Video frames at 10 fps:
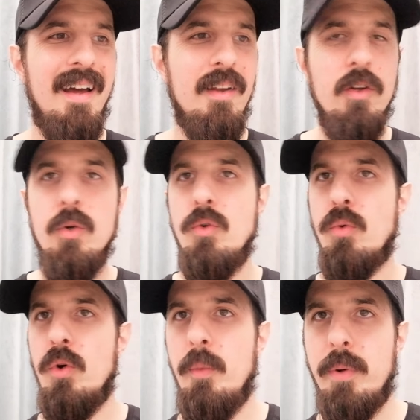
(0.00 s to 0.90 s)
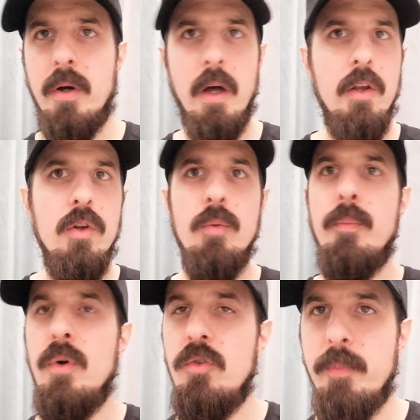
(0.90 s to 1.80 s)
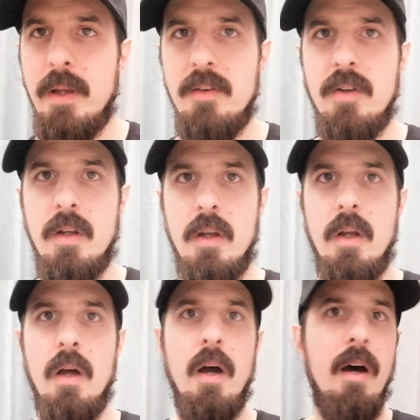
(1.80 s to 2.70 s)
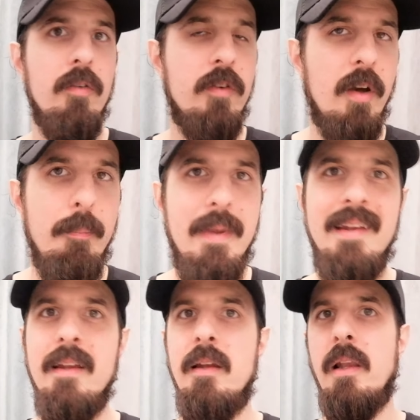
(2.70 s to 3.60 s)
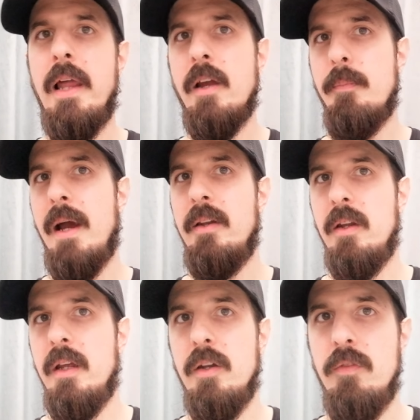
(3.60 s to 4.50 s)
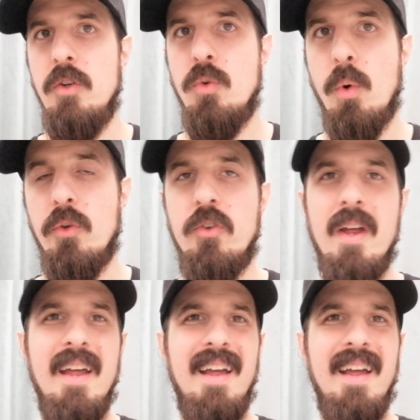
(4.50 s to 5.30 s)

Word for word: a new group, a new movement of committed, like-minded individuals.